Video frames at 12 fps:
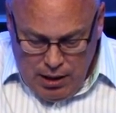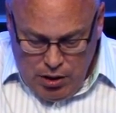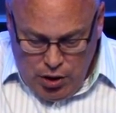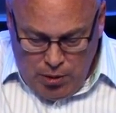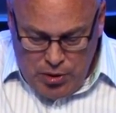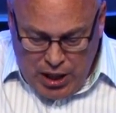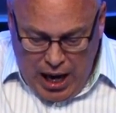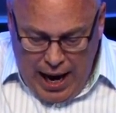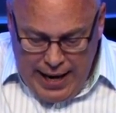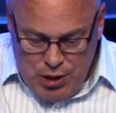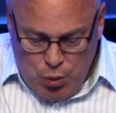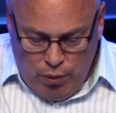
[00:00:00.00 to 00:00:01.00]
Those
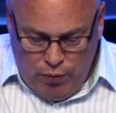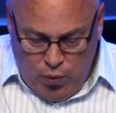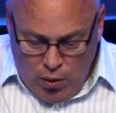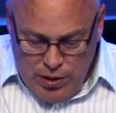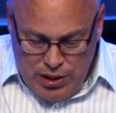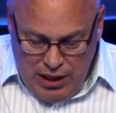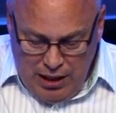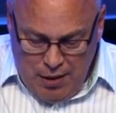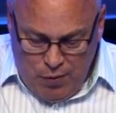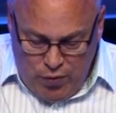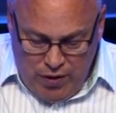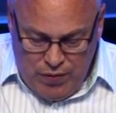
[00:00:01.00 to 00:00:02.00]
guys were 14
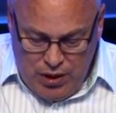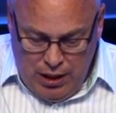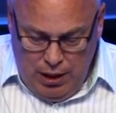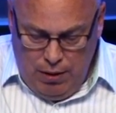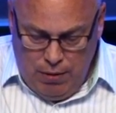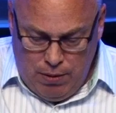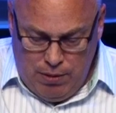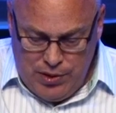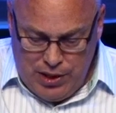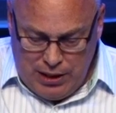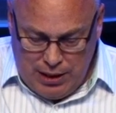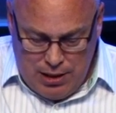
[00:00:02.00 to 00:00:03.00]
and 15 year olds
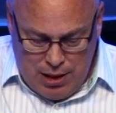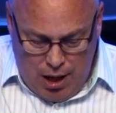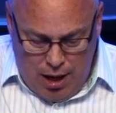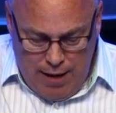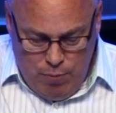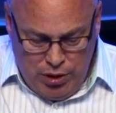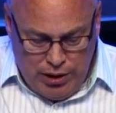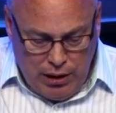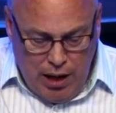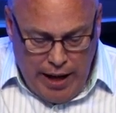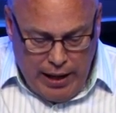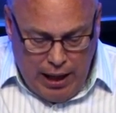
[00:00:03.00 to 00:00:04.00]
at the time with a
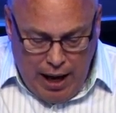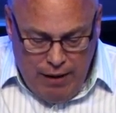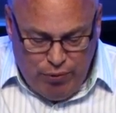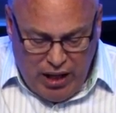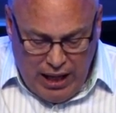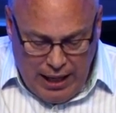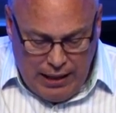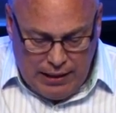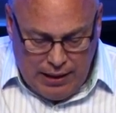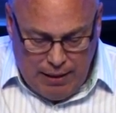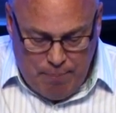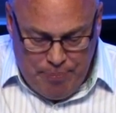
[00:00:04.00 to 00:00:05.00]
lot of life ahead of
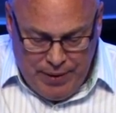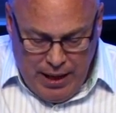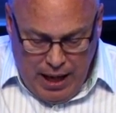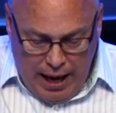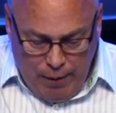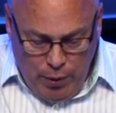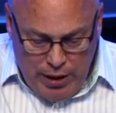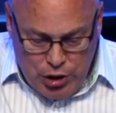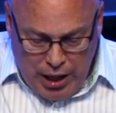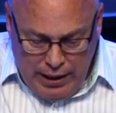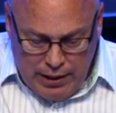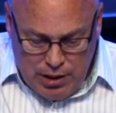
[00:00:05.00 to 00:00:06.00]
them. I wish
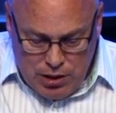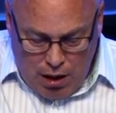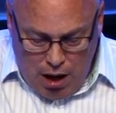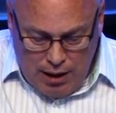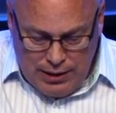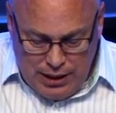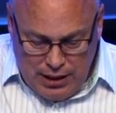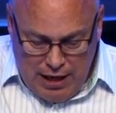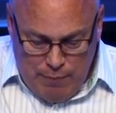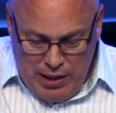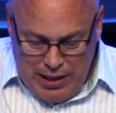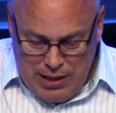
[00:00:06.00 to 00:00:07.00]
I could talk to
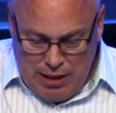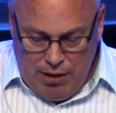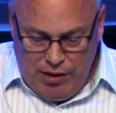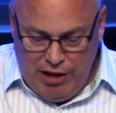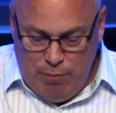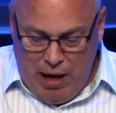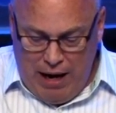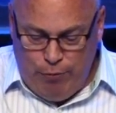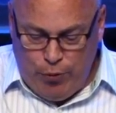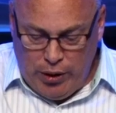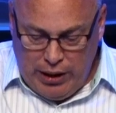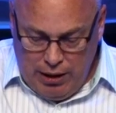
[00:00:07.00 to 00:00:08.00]
them and tell them, I
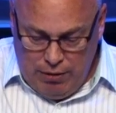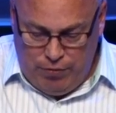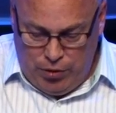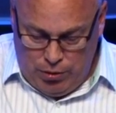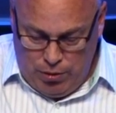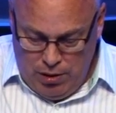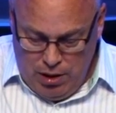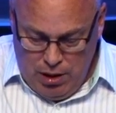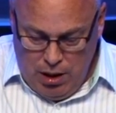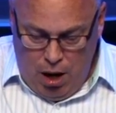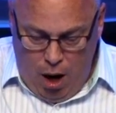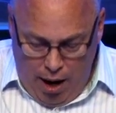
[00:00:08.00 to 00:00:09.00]
forgive you,
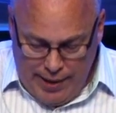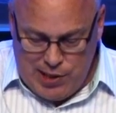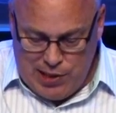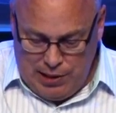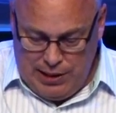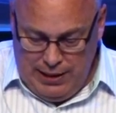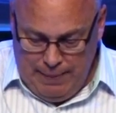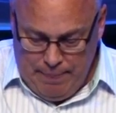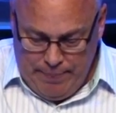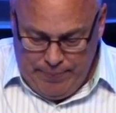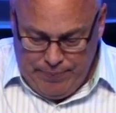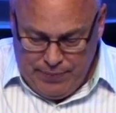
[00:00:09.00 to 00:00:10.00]
honestly.
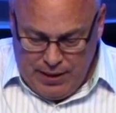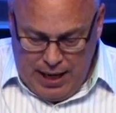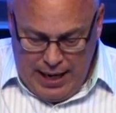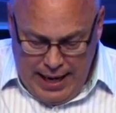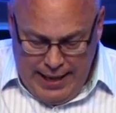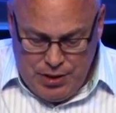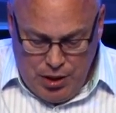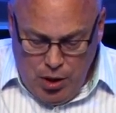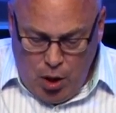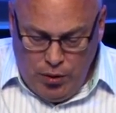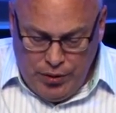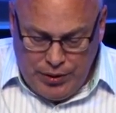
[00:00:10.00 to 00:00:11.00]
I hate to
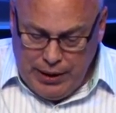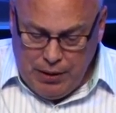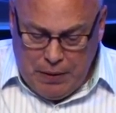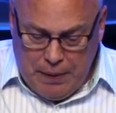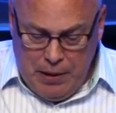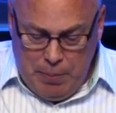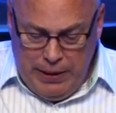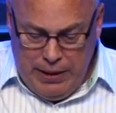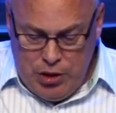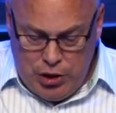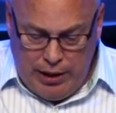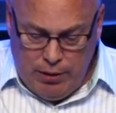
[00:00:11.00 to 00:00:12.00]
know that they are going to be in
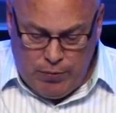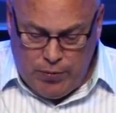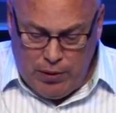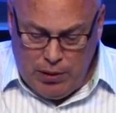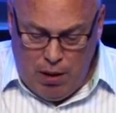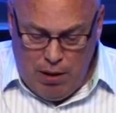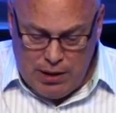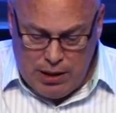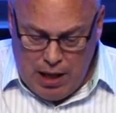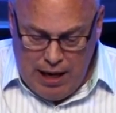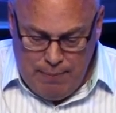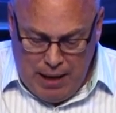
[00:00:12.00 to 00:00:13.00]
jail for a long
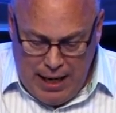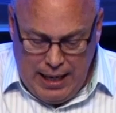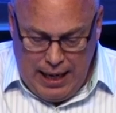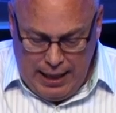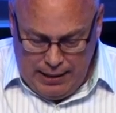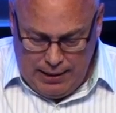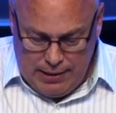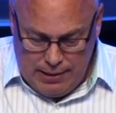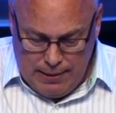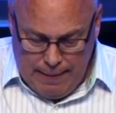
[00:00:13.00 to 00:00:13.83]
time. I hate it.